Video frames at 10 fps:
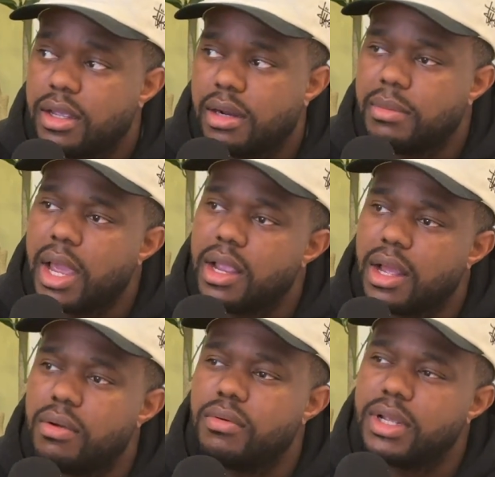And I'm like,
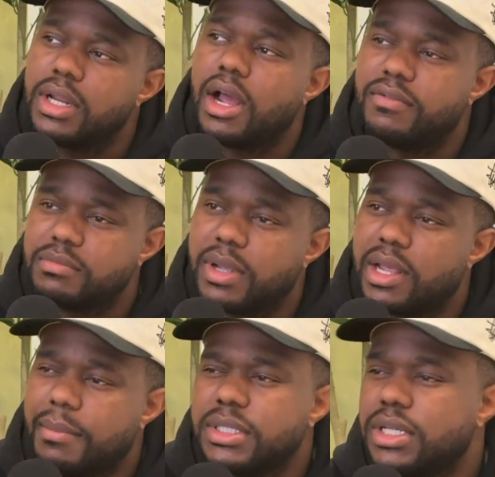when I get in the office
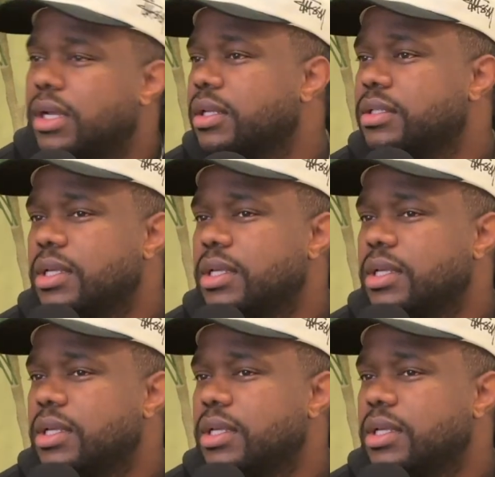Monday, I'm going to check and